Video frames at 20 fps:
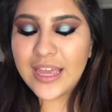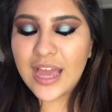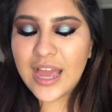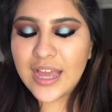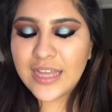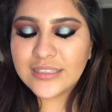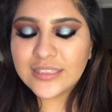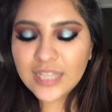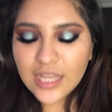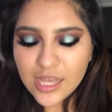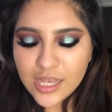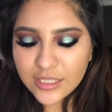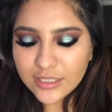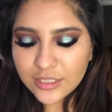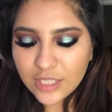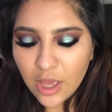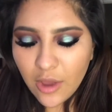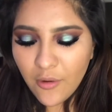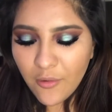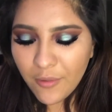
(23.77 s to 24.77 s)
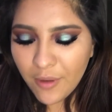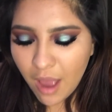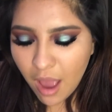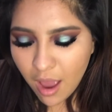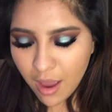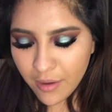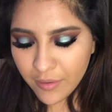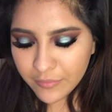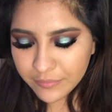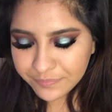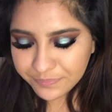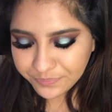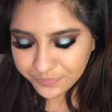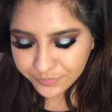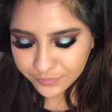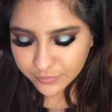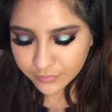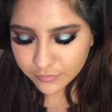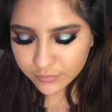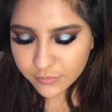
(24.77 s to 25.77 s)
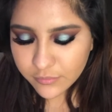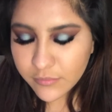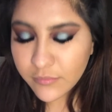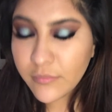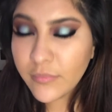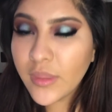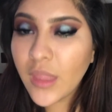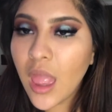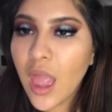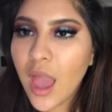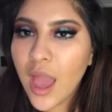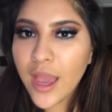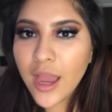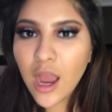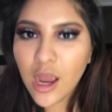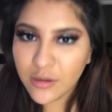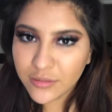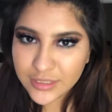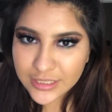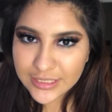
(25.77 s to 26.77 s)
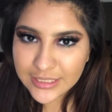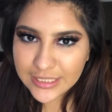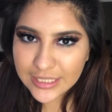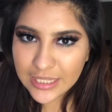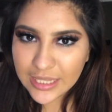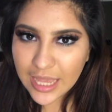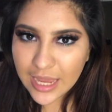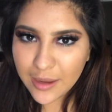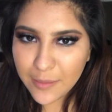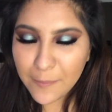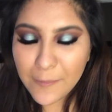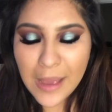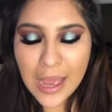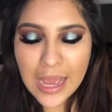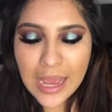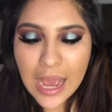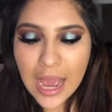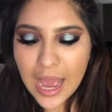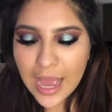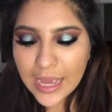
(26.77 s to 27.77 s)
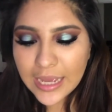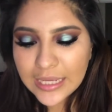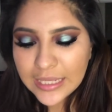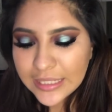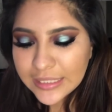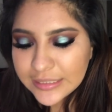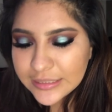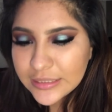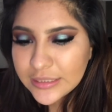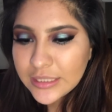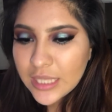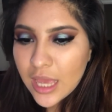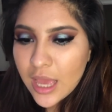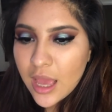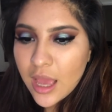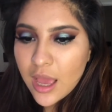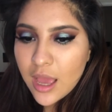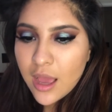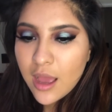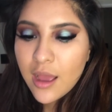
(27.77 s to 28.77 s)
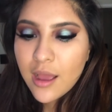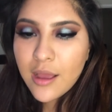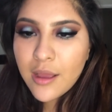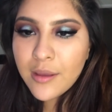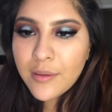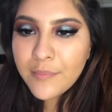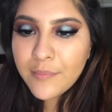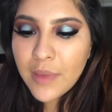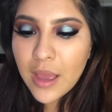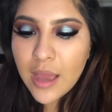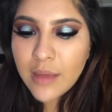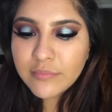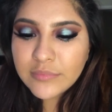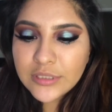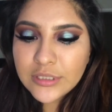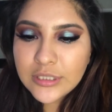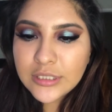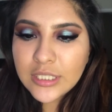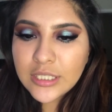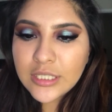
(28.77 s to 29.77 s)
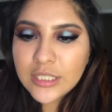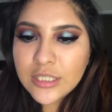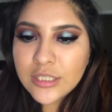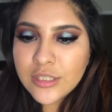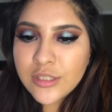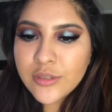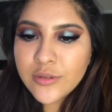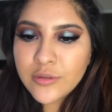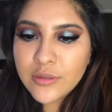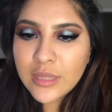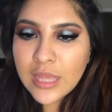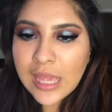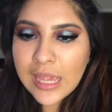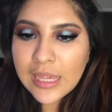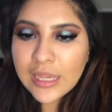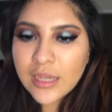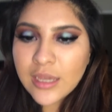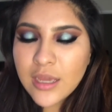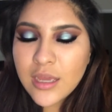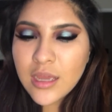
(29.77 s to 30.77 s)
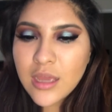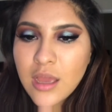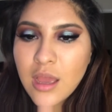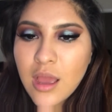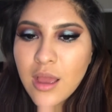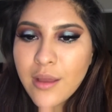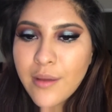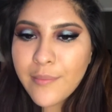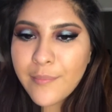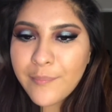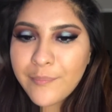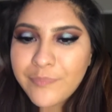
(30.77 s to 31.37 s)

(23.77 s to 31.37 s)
guys, so I already did like my eyes. I'm just gonna do like a